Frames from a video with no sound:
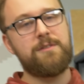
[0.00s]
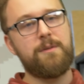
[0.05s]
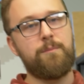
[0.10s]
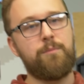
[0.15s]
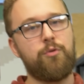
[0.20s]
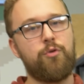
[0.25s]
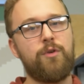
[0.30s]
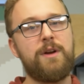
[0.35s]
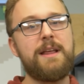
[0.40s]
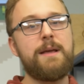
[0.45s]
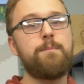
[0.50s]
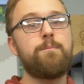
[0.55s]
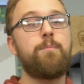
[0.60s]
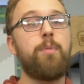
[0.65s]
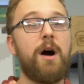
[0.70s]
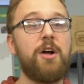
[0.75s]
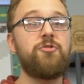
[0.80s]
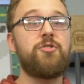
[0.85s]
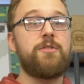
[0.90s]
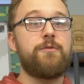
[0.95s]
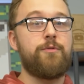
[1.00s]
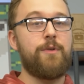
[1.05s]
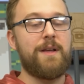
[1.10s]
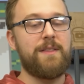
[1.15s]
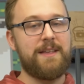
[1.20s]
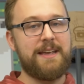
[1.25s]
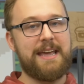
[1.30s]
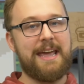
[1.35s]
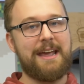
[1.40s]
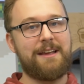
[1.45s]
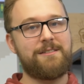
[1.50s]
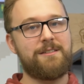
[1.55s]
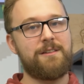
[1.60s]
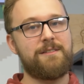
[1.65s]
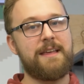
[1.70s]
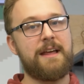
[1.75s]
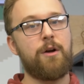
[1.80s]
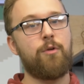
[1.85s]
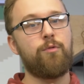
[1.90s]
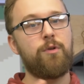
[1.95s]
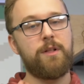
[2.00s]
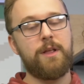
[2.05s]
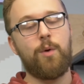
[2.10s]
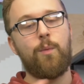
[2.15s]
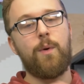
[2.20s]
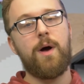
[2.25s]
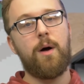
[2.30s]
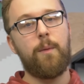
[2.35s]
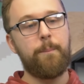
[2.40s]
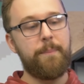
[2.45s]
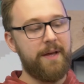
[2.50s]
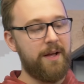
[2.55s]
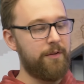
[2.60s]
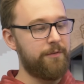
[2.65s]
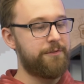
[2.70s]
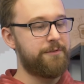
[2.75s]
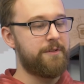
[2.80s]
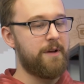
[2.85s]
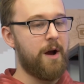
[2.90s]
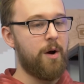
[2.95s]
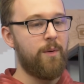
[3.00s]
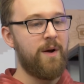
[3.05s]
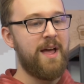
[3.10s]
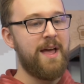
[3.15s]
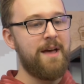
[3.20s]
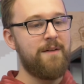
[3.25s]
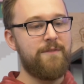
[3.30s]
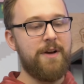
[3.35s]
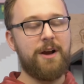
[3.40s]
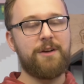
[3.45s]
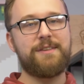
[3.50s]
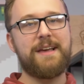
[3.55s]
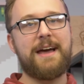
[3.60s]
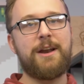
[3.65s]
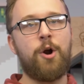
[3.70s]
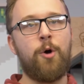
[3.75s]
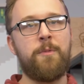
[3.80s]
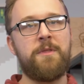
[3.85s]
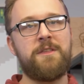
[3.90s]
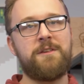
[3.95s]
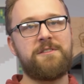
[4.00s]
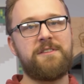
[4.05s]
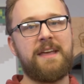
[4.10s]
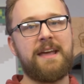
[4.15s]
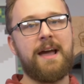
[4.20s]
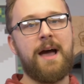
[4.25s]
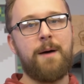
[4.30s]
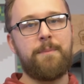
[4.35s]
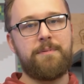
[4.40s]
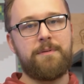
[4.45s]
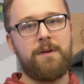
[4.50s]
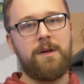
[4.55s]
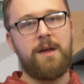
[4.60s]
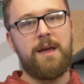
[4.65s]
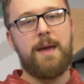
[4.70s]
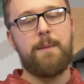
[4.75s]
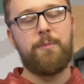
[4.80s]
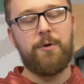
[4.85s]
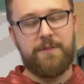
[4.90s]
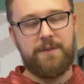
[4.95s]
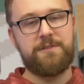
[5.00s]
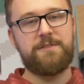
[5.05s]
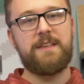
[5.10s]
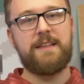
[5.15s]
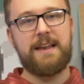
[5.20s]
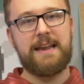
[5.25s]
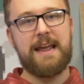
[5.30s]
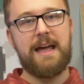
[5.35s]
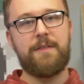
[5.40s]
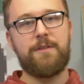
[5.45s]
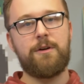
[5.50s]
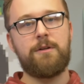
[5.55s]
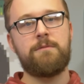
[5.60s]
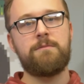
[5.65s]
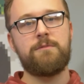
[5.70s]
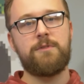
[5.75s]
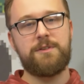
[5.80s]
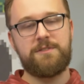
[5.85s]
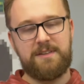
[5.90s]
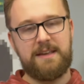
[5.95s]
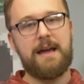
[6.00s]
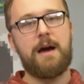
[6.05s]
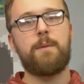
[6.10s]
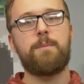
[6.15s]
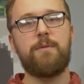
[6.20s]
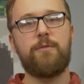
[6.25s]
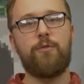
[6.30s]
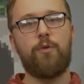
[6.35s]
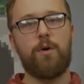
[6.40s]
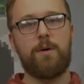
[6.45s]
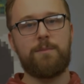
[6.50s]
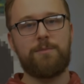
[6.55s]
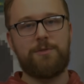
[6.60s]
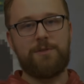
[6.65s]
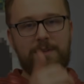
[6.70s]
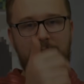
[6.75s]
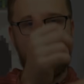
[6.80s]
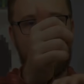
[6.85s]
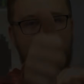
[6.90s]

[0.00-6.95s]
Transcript: some pretty budget-friendly cases that are really well built. So very excited to open this thing up and put this thing together. We'll see how it performs.